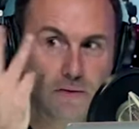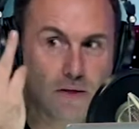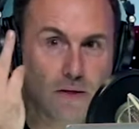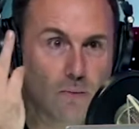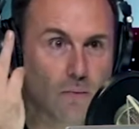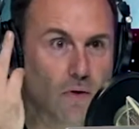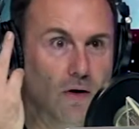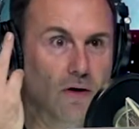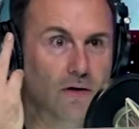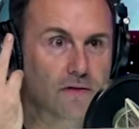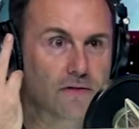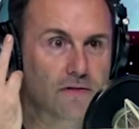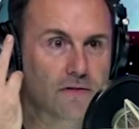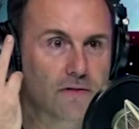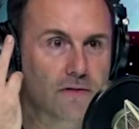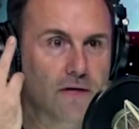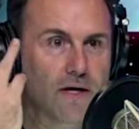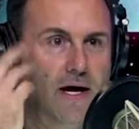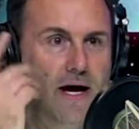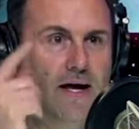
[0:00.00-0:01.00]
it
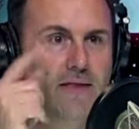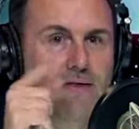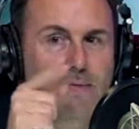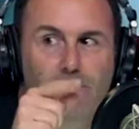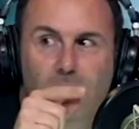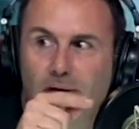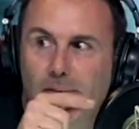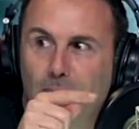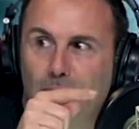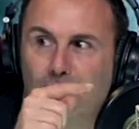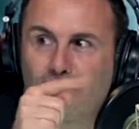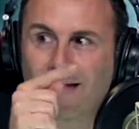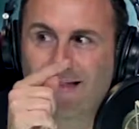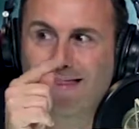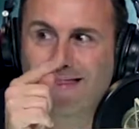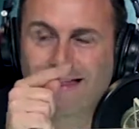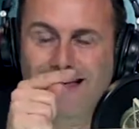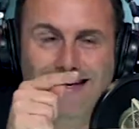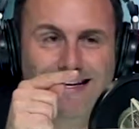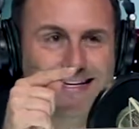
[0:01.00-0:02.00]
works. And the people
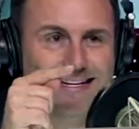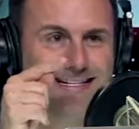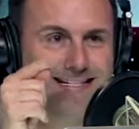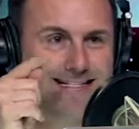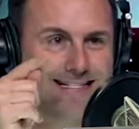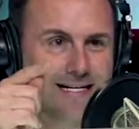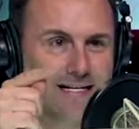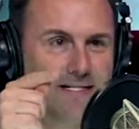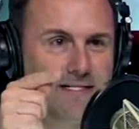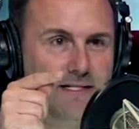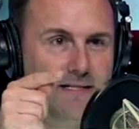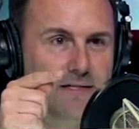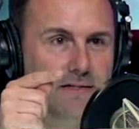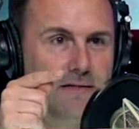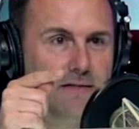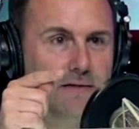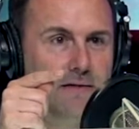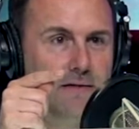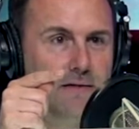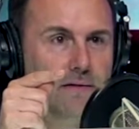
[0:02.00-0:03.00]
that think it
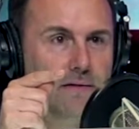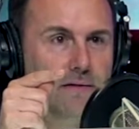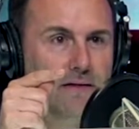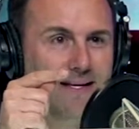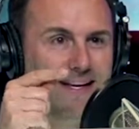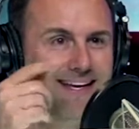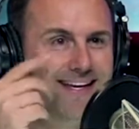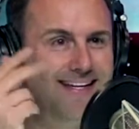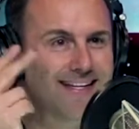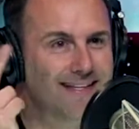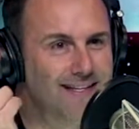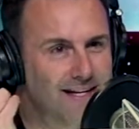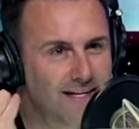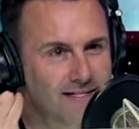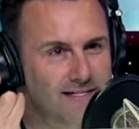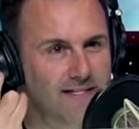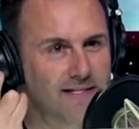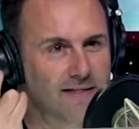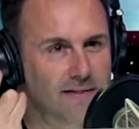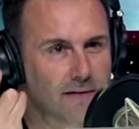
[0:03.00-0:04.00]
doesn't, it
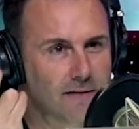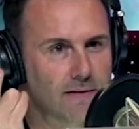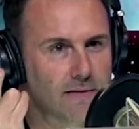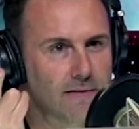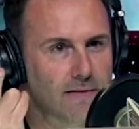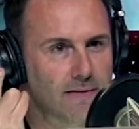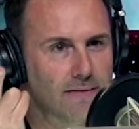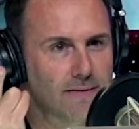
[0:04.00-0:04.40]
doesn't.